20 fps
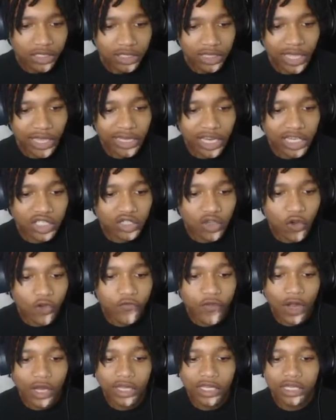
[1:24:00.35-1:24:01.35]
Like, that's so
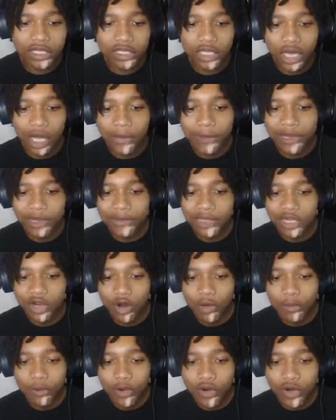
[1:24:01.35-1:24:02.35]
fucking dumb to me,
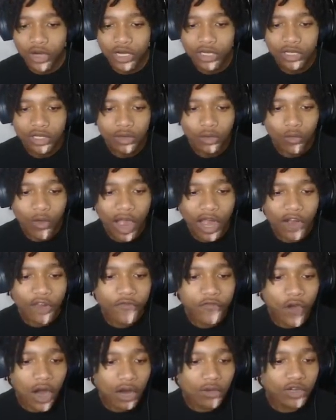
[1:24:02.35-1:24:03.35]
though, Born. Why the
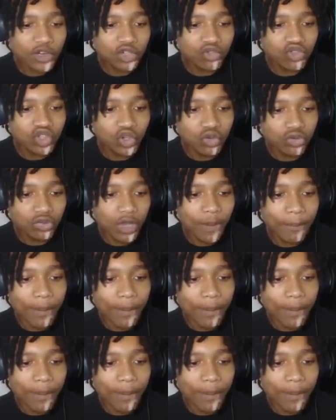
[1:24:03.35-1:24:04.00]
fuck would you shoot the